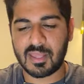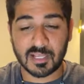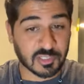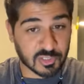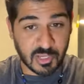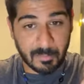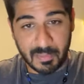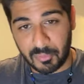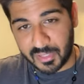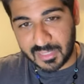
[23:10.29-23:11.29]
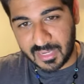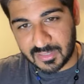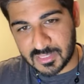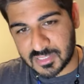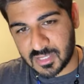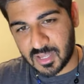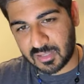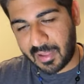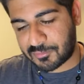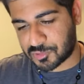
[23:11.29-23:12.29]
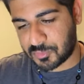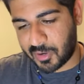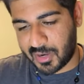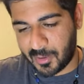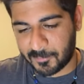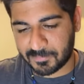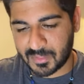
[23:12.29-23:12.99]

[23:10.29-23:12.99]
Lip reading: Because there's some people like that in this live stream right now.